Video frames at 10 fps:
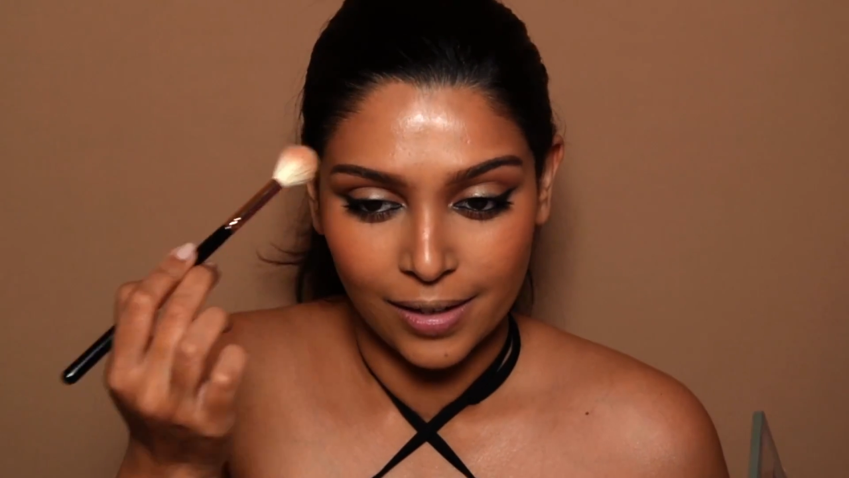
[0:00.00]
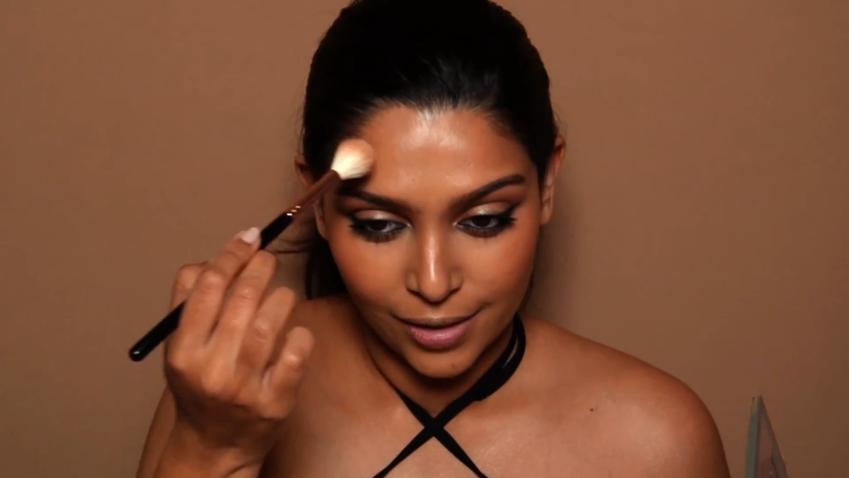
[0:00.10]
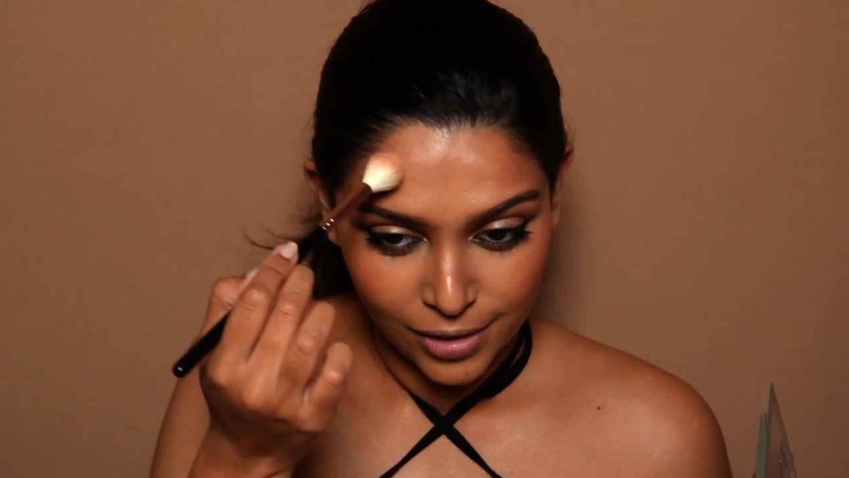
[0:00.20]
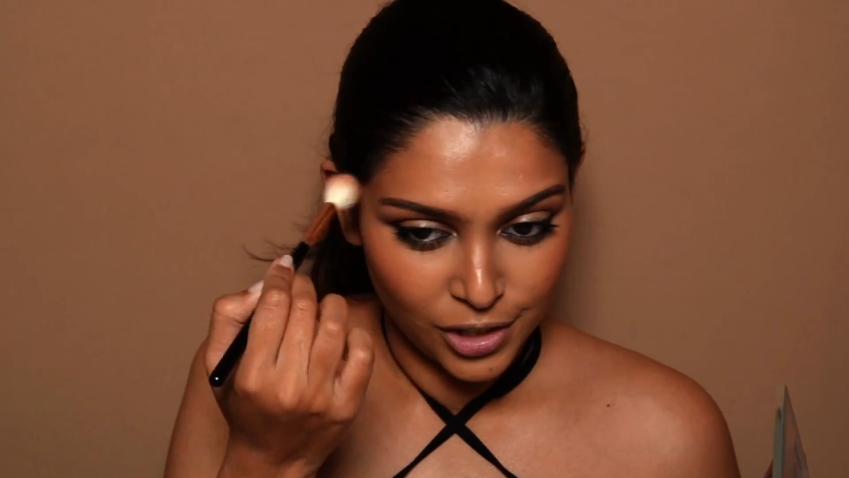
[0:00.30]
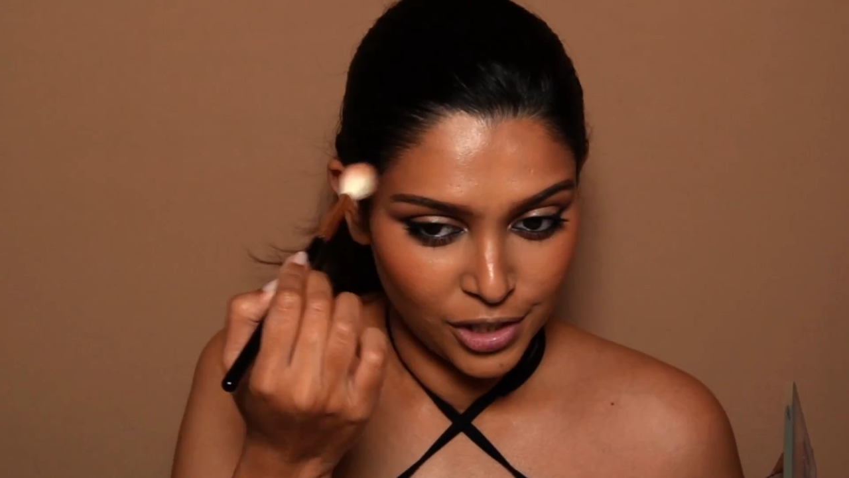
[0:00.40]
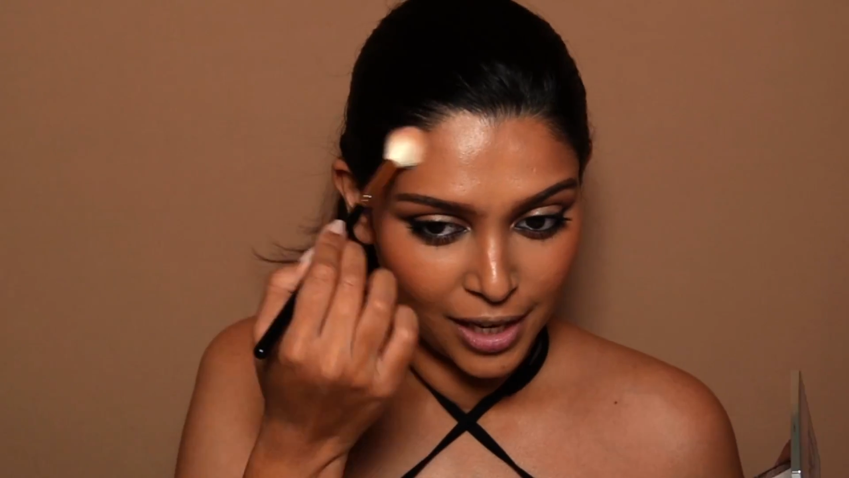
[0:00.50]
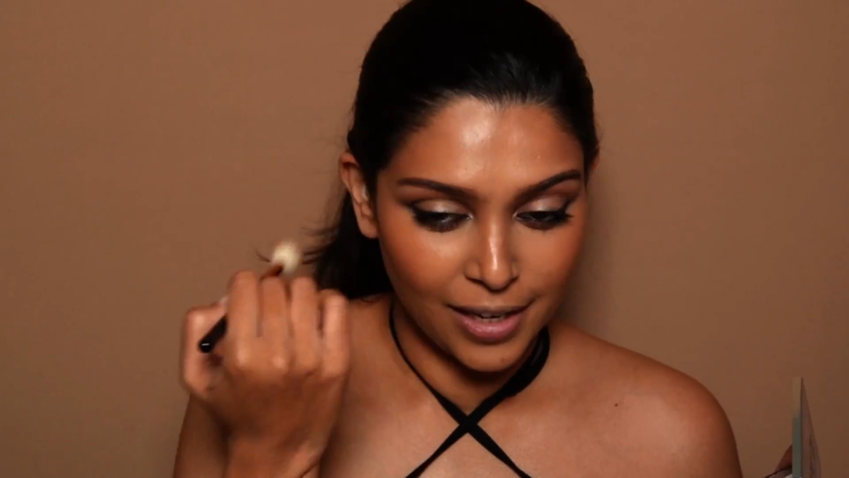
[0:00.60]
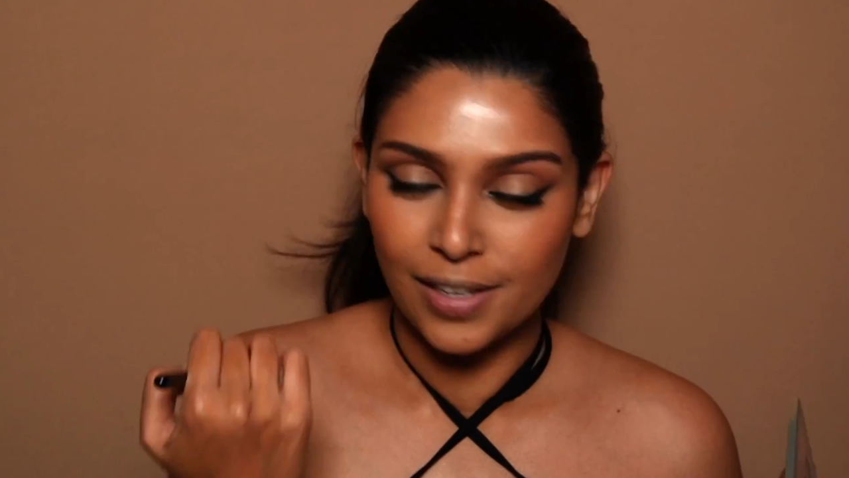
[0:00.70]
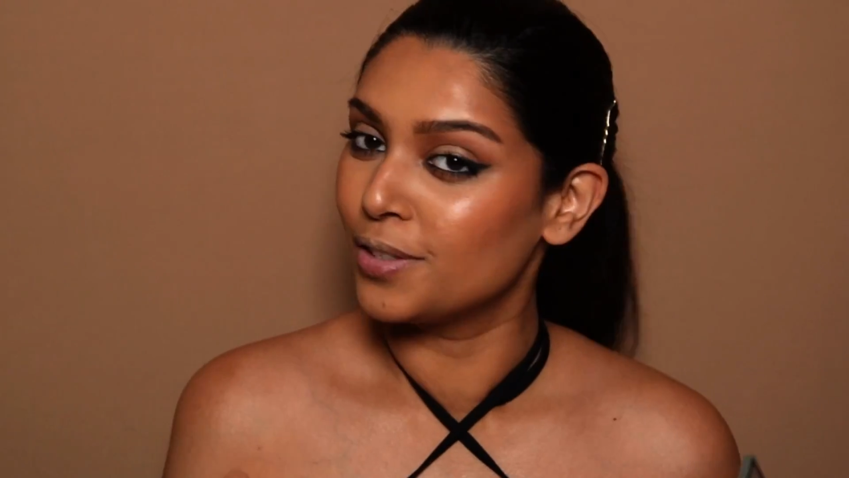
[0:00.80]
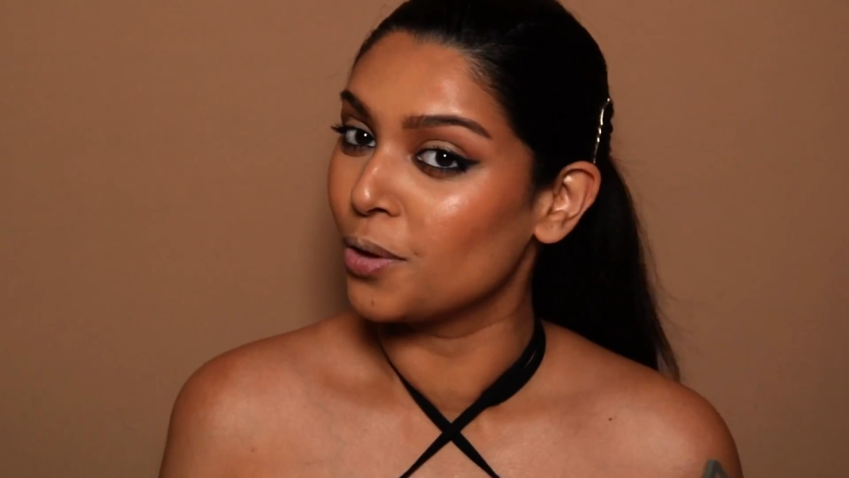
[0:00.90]
a
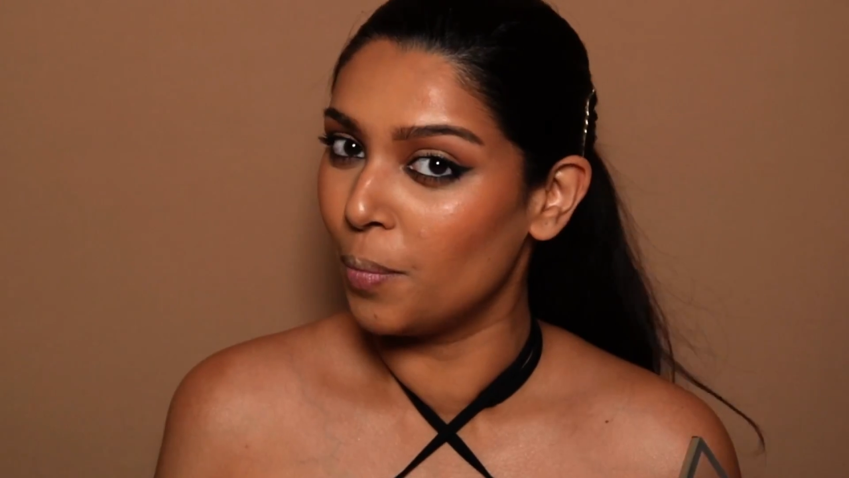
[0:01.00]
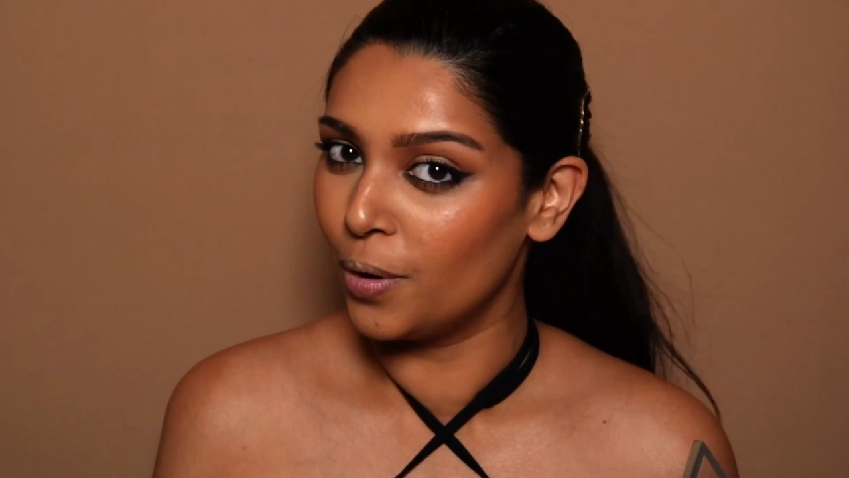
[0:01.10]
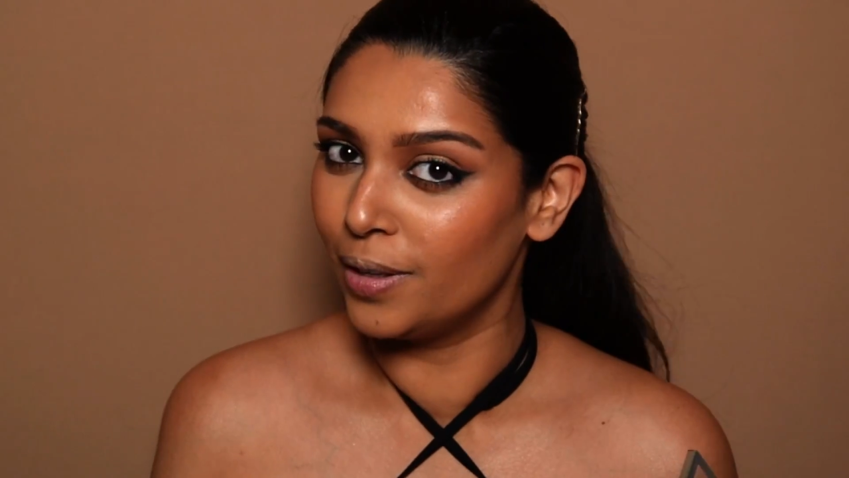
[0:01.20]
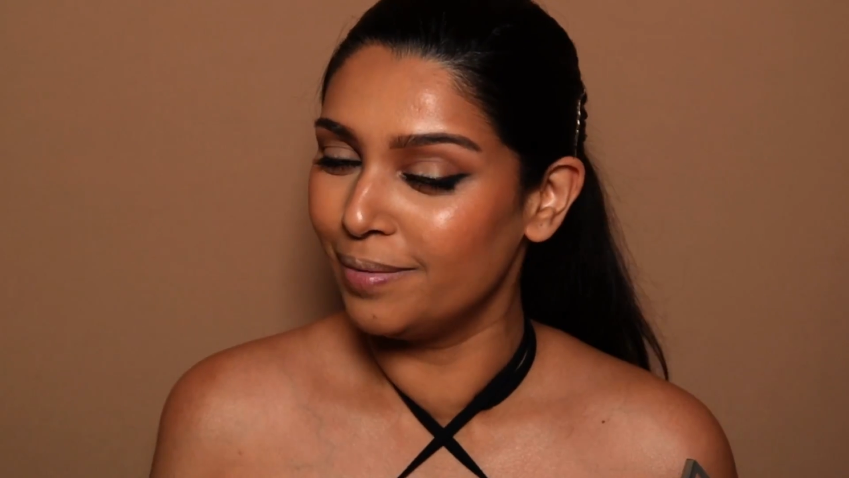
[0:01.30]
shiny disco ball.